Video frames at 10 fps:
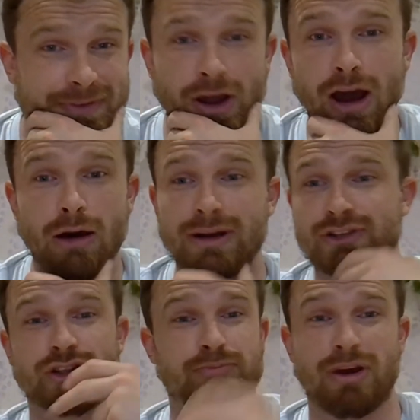Oh,
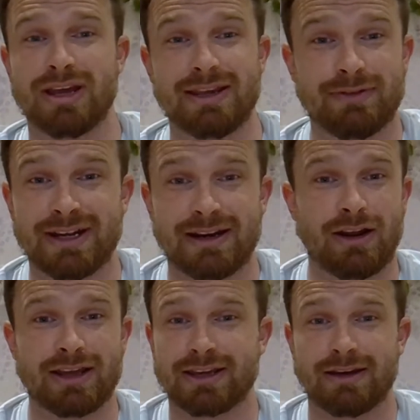let's just put even in
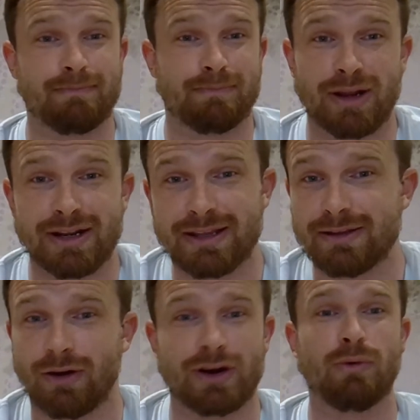like a
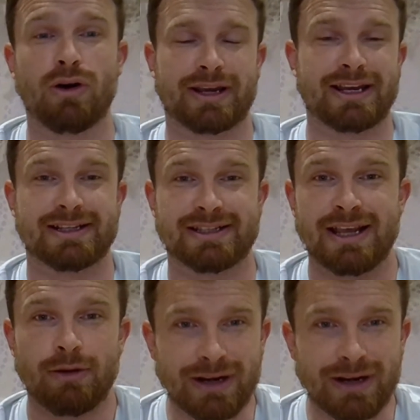bloody Ollie Watkins.